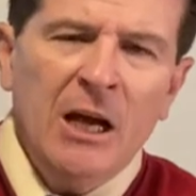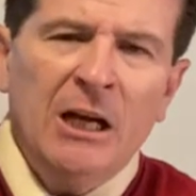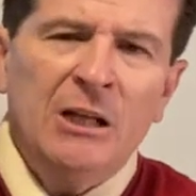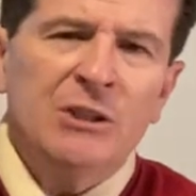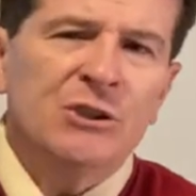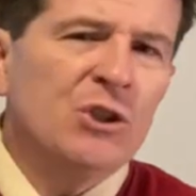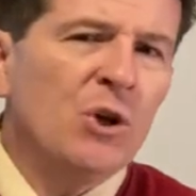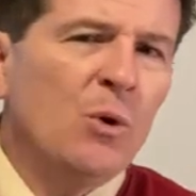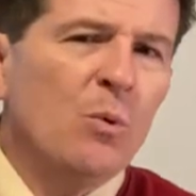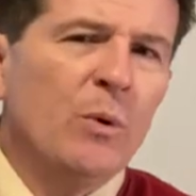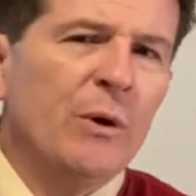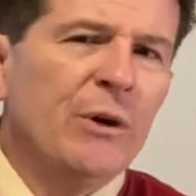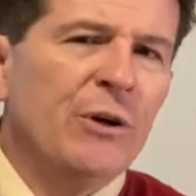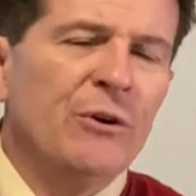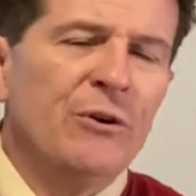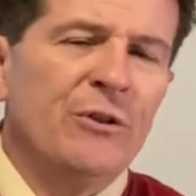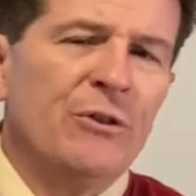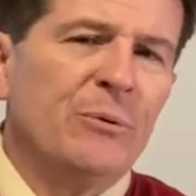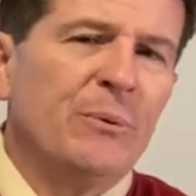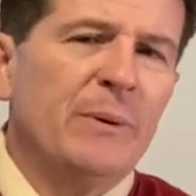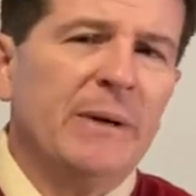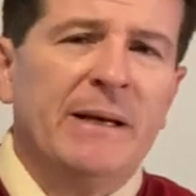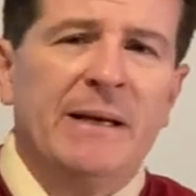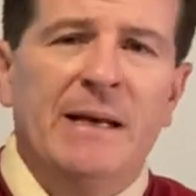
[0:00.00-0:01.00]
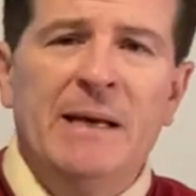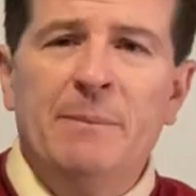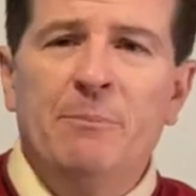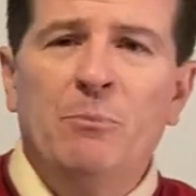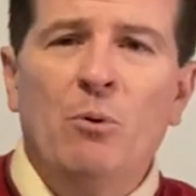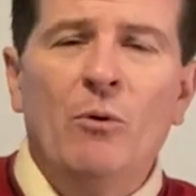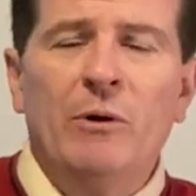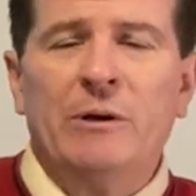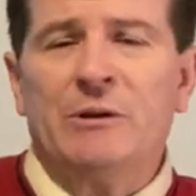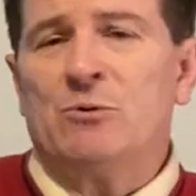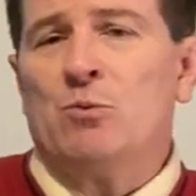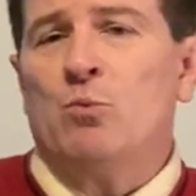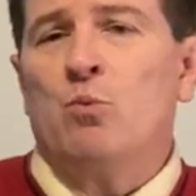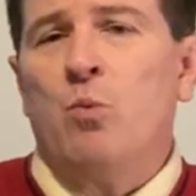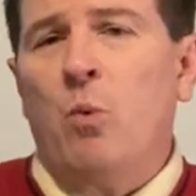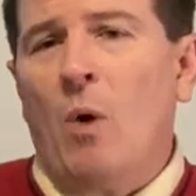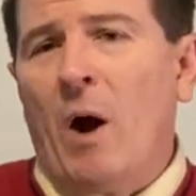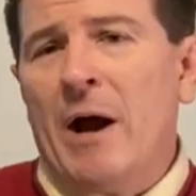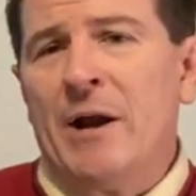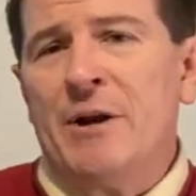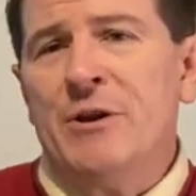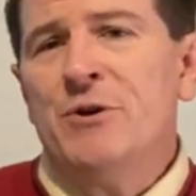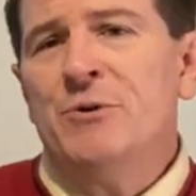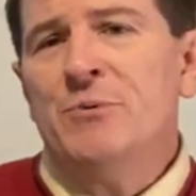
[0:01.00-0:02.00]
And so what are your three key points?
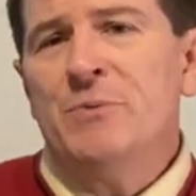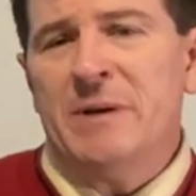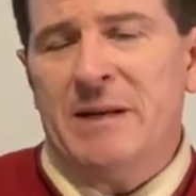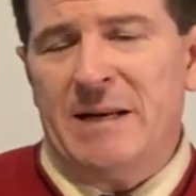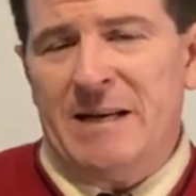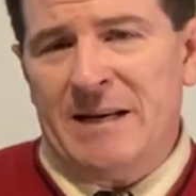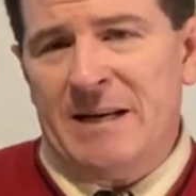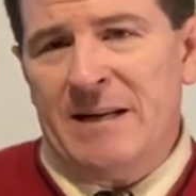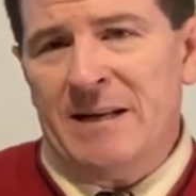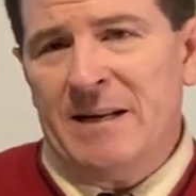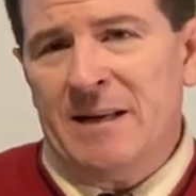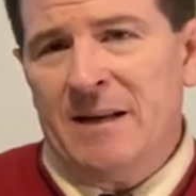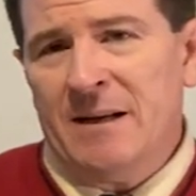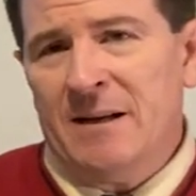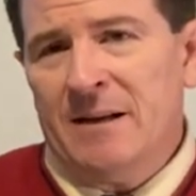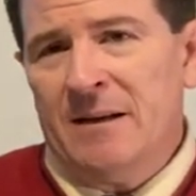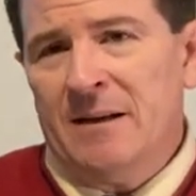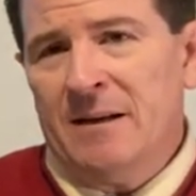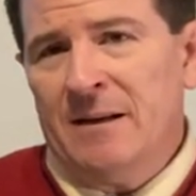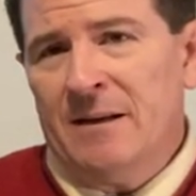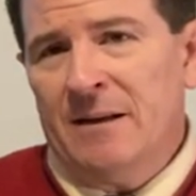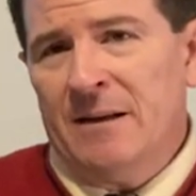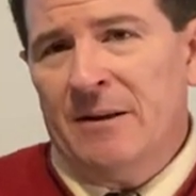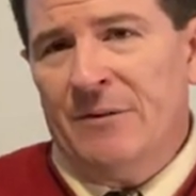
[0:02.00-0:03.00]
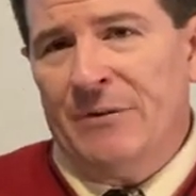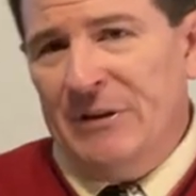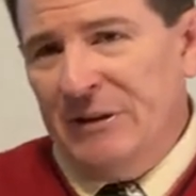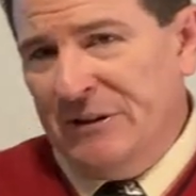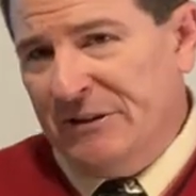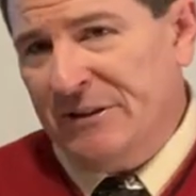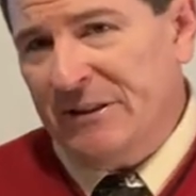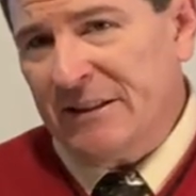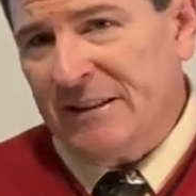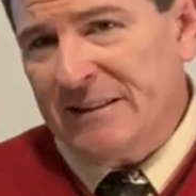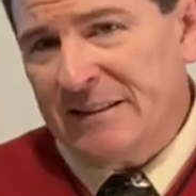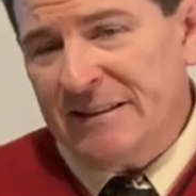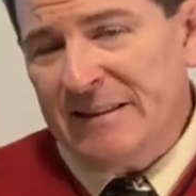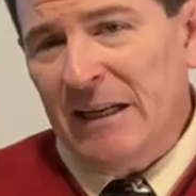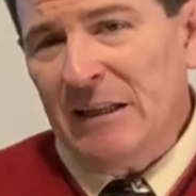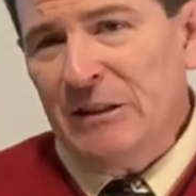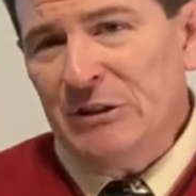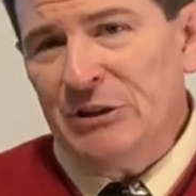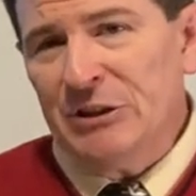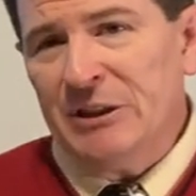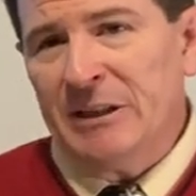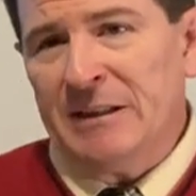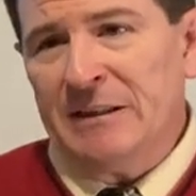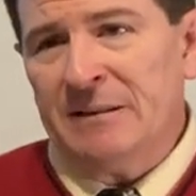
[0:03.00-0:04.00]
Why do you need this
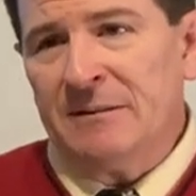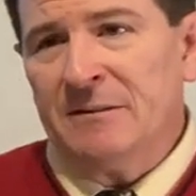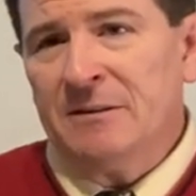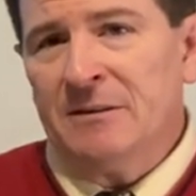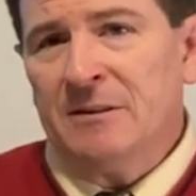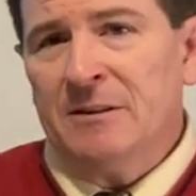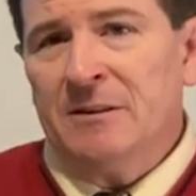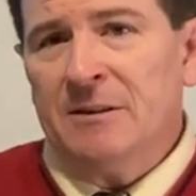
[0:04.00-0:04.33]
extension?